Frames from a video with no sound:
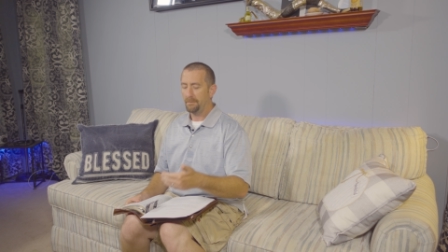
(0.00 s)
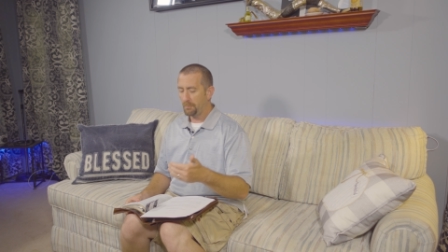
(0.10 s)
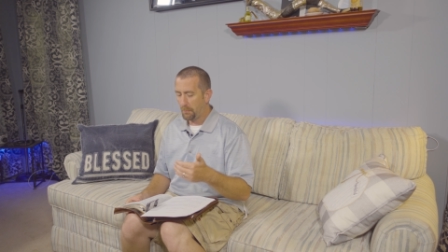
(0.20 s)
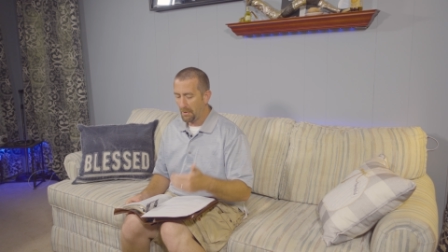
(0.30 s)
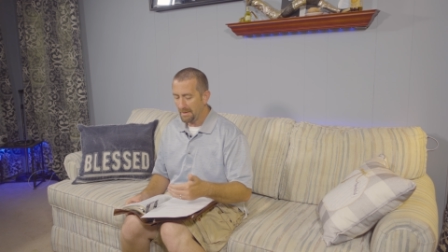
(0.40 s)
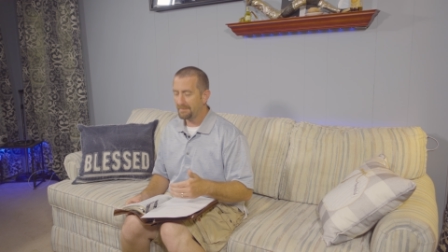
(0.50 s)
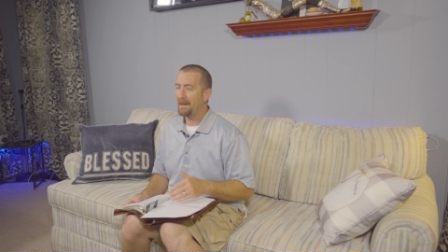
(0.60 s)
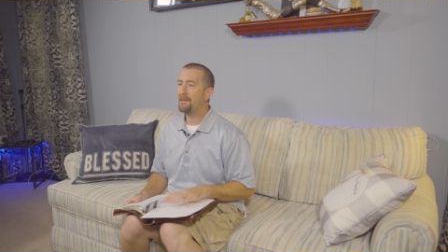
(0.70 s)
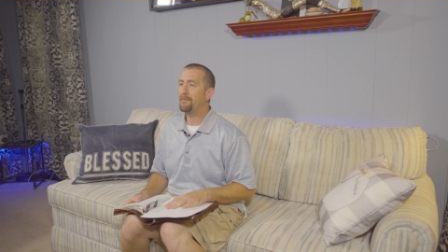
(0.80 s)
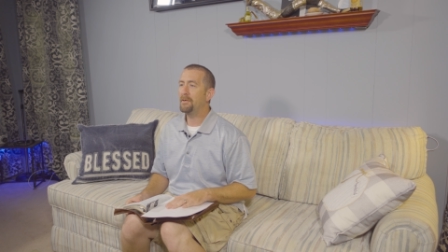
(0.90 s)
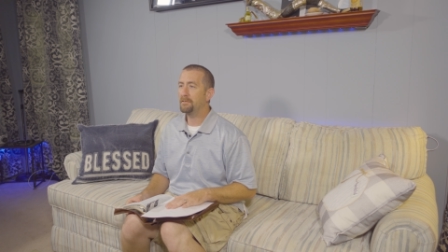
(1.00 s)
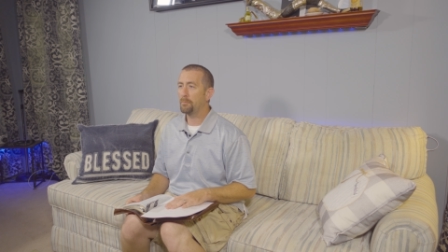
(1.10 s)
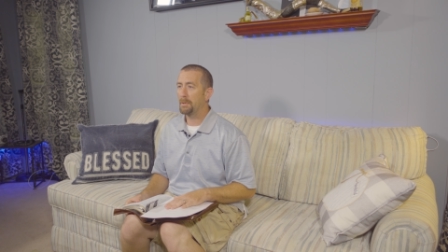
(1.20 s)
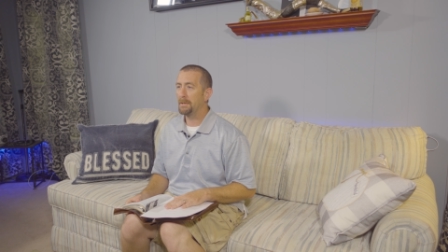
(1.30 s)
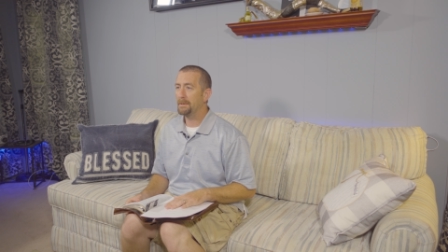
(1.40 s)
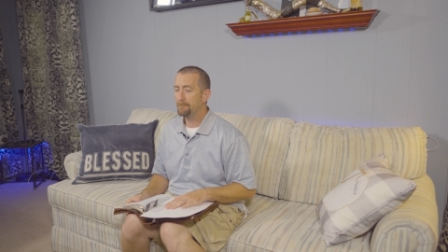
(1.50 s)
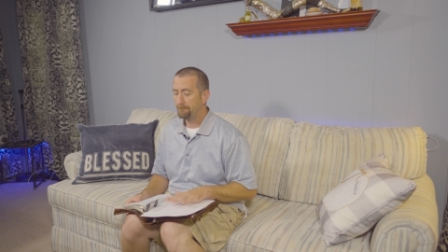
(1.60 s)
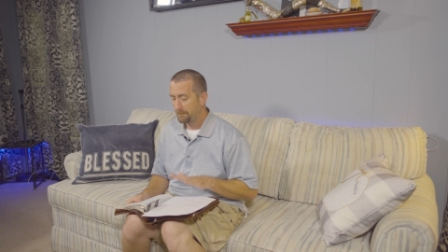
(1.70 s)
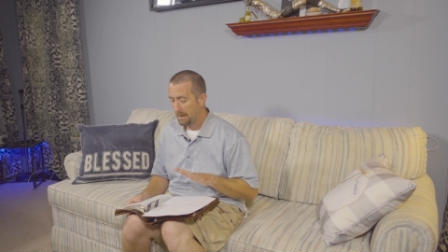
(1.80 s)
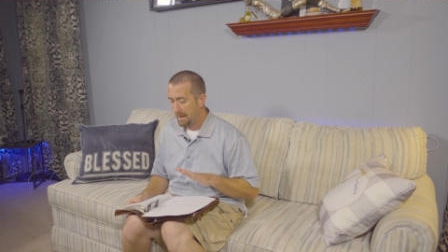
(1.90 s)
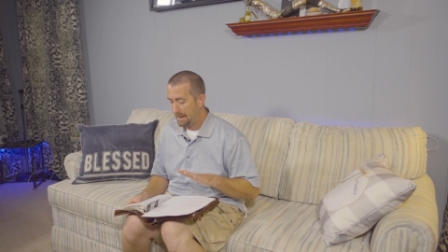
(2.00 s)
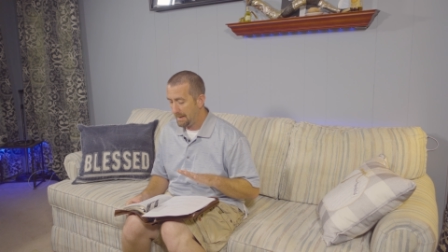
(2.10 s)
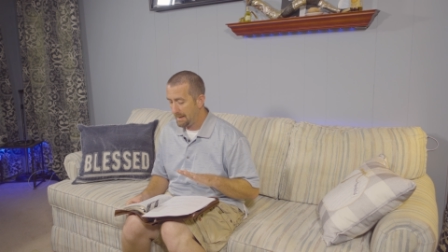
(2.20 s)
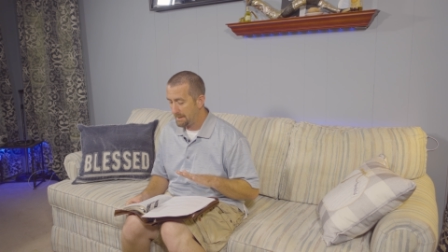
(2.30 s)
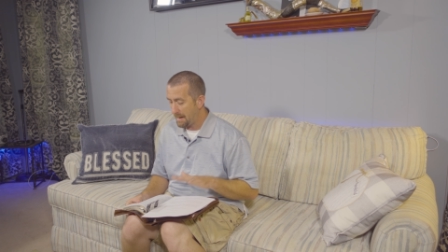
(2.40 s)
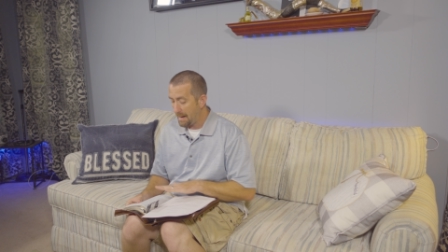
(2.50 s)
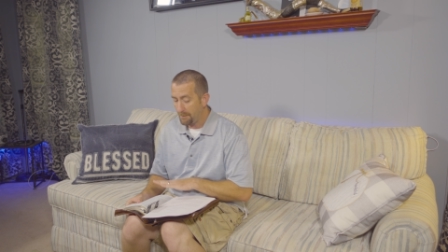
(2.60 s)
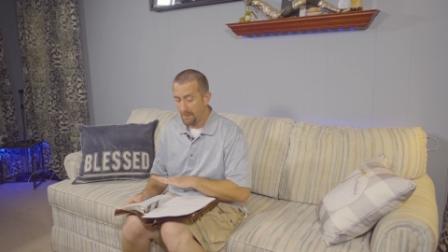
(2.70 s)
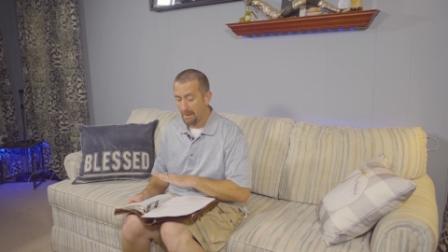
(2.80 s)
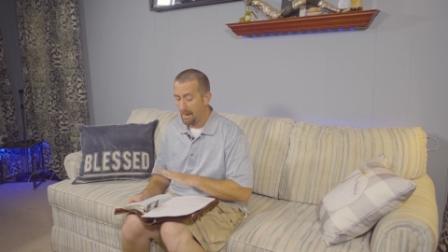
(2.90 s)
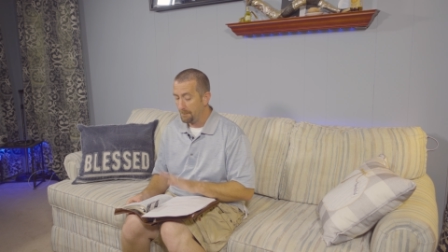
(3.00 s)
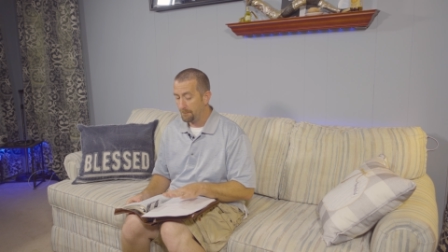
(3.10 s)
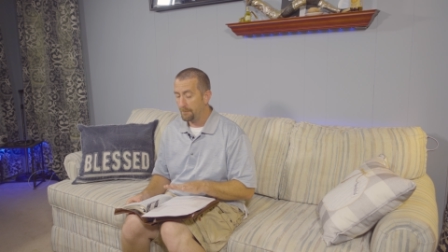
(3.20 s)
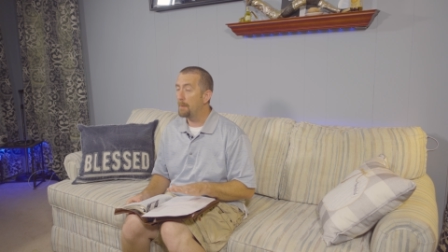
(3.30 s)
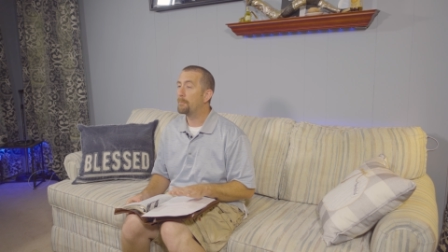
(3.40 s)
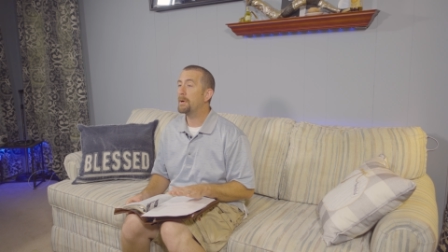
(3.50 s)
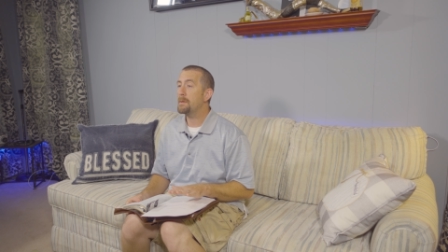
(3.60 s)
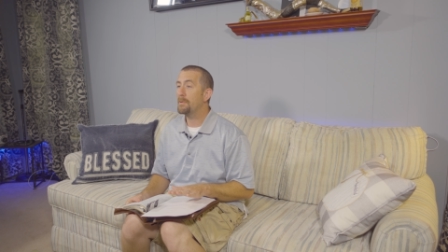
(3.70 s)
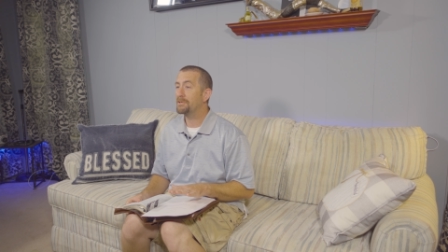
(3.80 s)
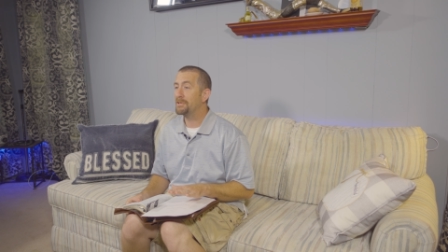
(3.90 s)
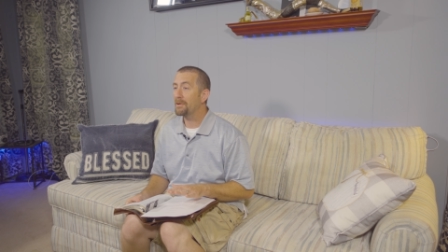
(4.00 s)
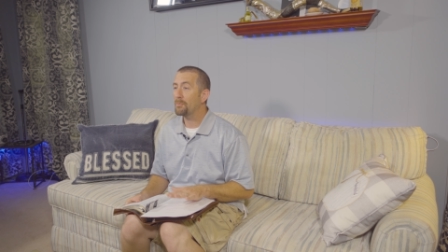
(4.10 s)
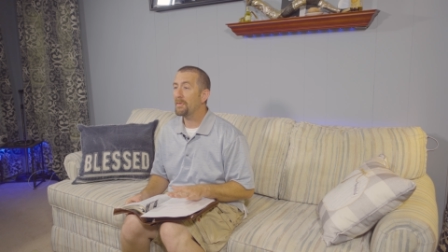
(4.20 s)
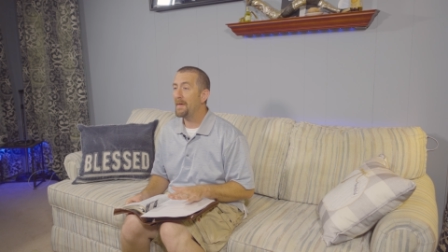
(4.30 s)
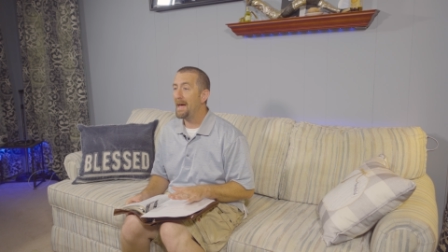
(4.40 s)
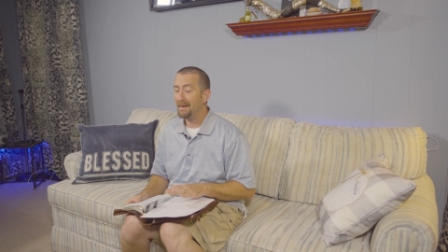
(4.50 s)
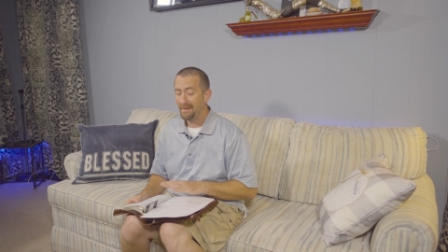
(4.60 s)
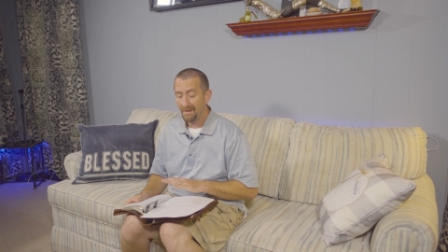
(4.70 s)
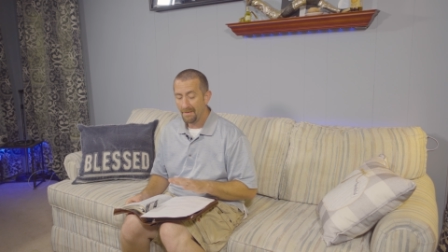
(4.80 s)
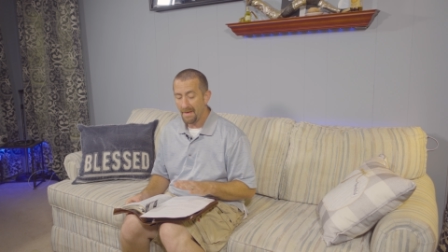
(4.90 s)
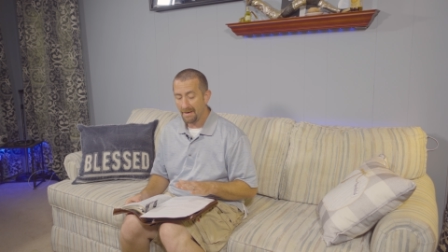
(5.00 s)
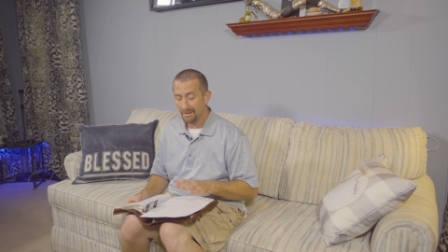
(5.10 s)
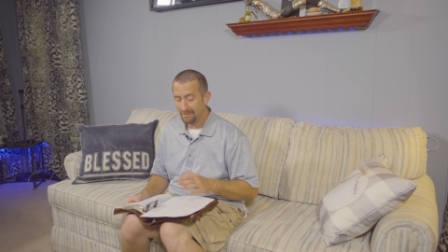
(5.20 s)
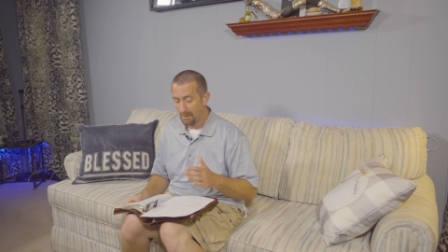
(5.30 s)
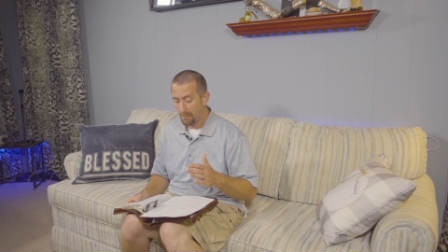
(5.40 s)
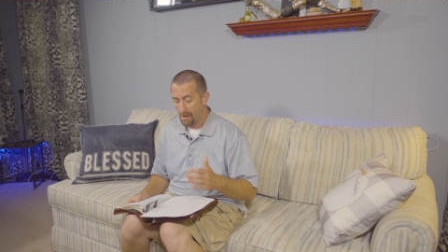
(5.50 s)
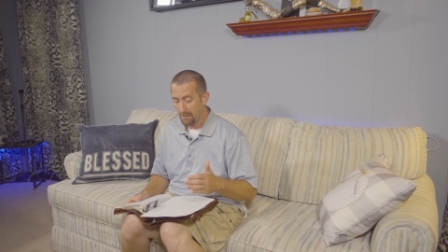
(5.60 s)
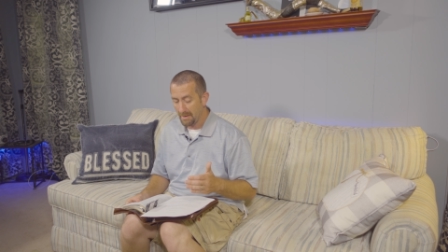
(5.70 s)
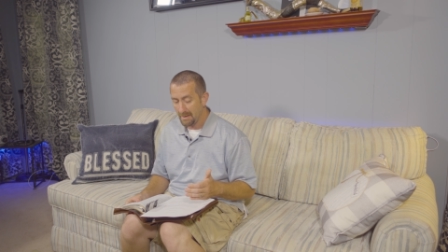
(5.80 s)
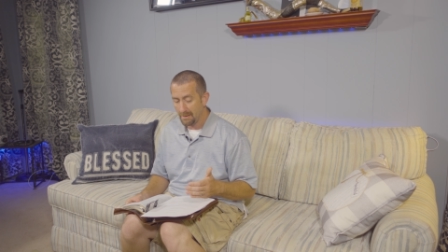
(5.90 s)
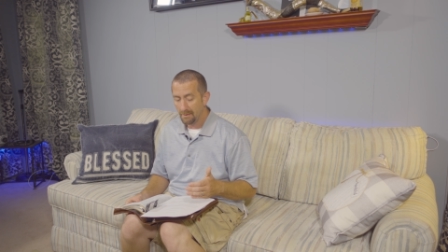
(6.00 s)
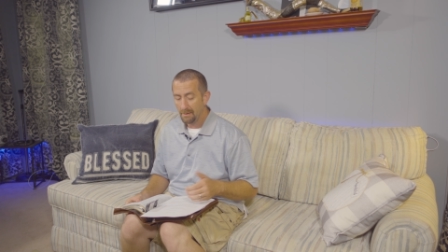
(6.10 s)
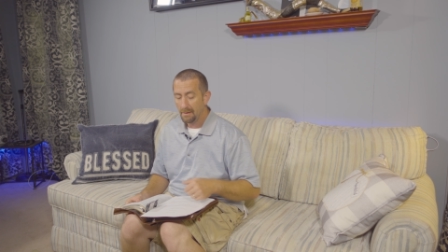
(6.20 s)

So praise God for His Word. And I think I'm pretty much done with that. That is about it.